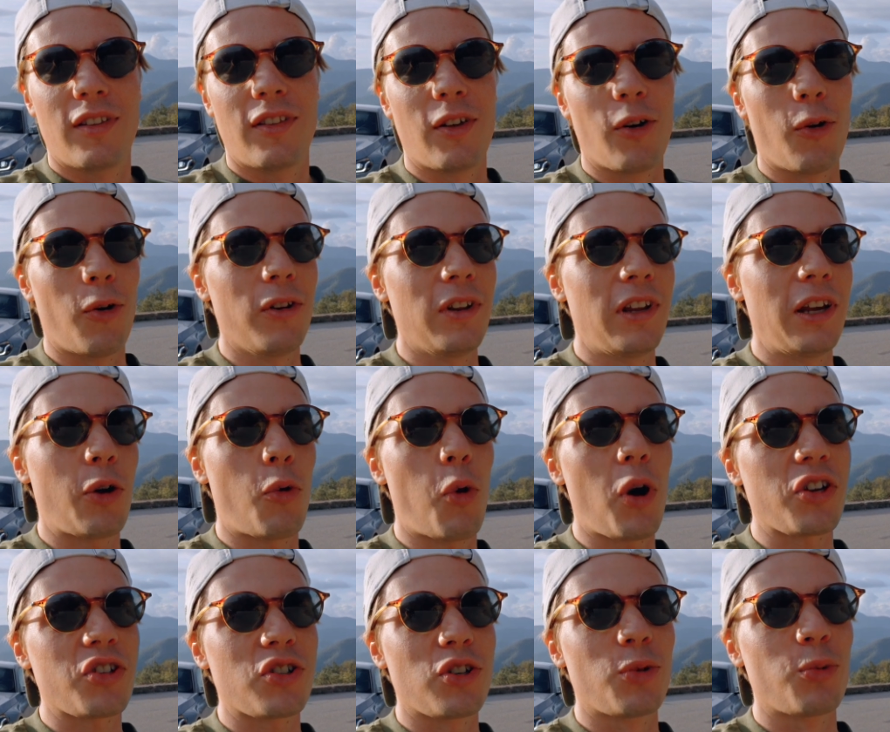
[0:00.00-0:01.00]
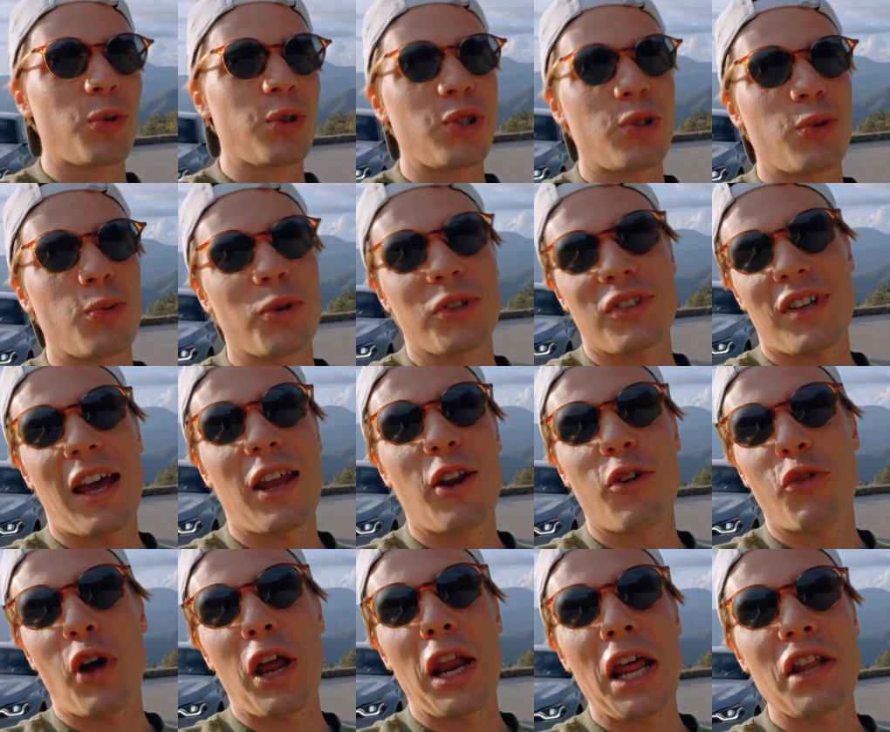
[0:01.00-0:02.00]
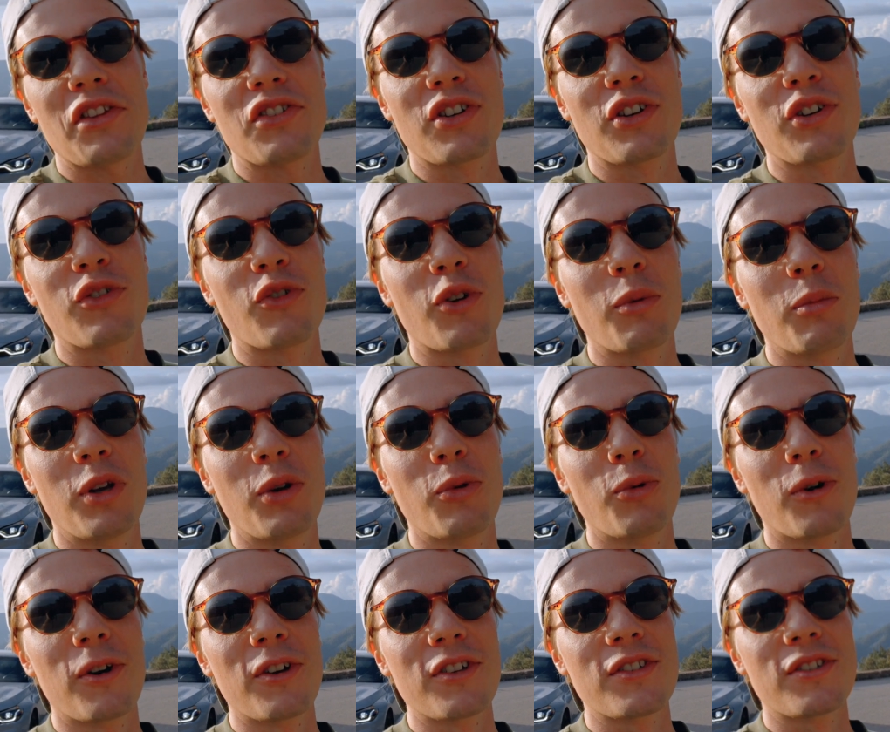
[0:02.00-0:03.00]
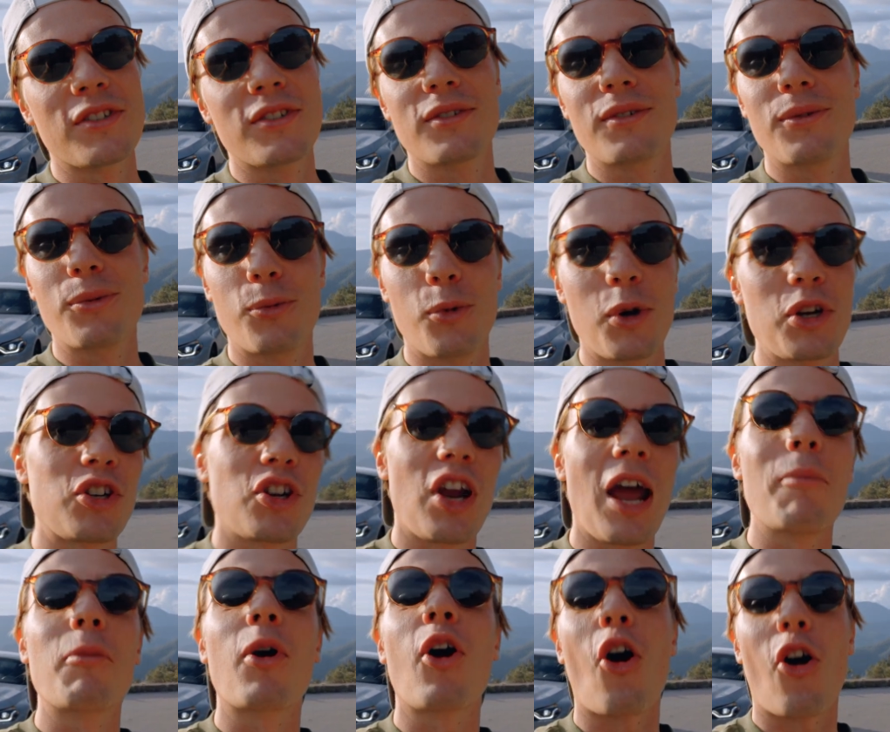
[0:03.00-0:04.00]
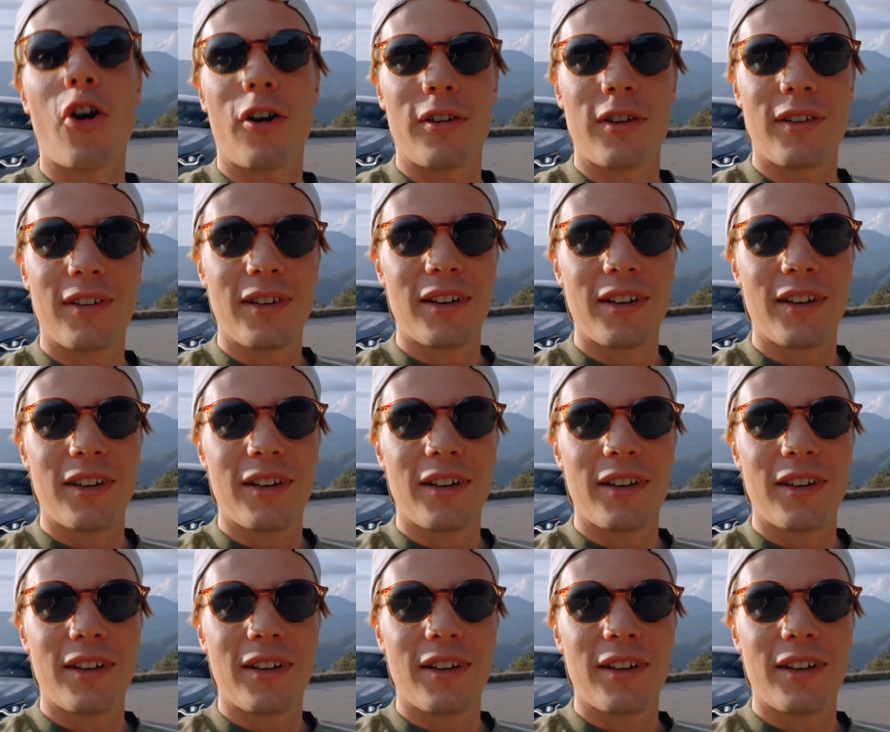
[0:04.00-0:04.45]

The only question which was kind of unanswered for me was which M car.